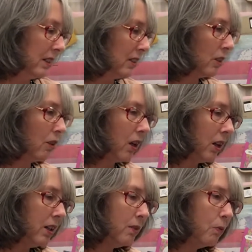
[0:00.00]
So
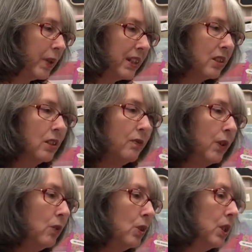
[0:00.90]
I wet the
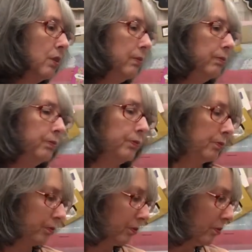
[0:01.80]
felt
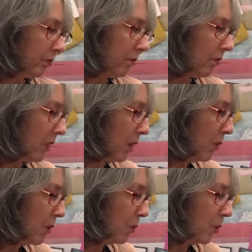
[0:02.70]
with
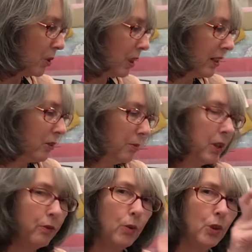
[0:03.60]
a little bit
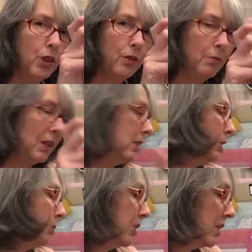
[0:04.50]
of water in my
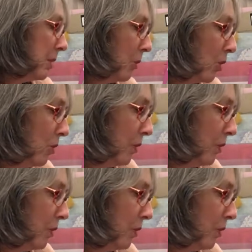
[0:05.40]
spritzy bottle.